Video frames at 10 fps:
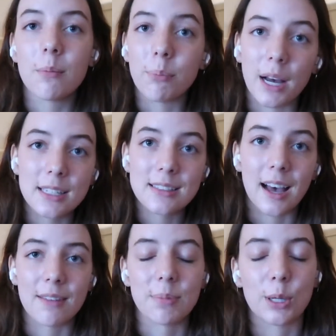but
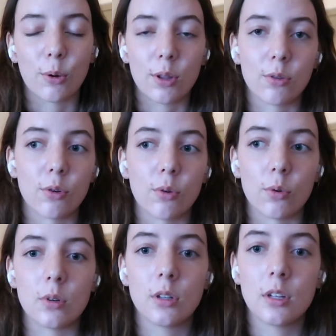I've been going
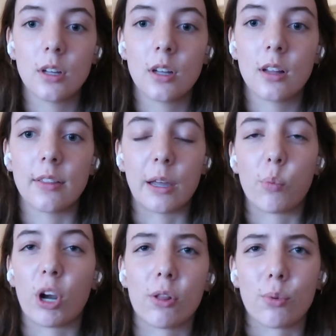through like
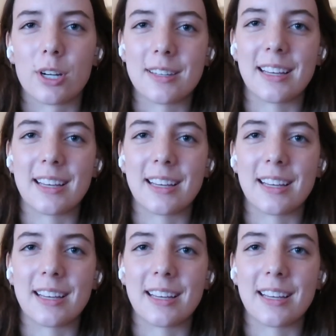one of the worst